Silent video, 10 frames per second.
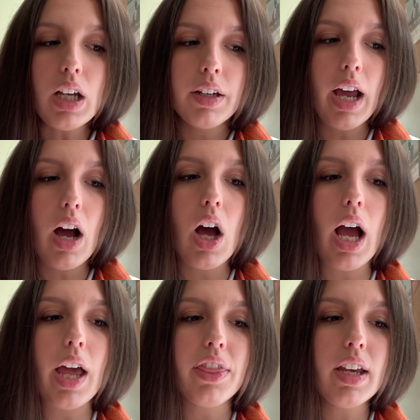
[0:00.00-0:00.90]
Now,
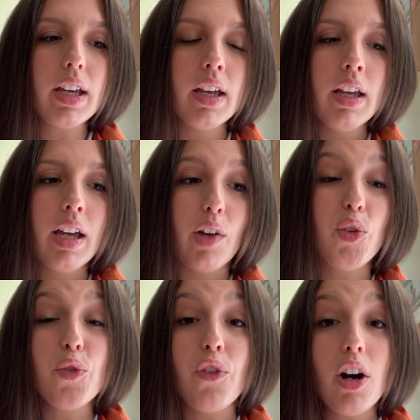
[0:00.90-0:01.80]
I think if
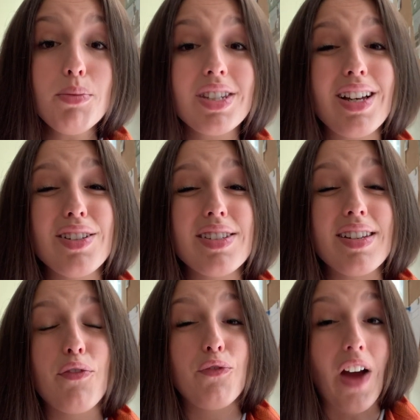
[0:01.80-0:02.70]
your farm sells
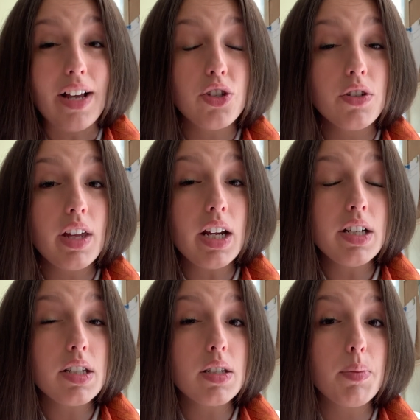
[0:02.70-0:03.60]
faster than
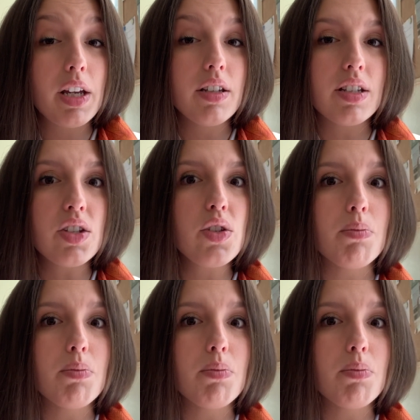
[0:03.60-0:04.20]
anticipated, this is a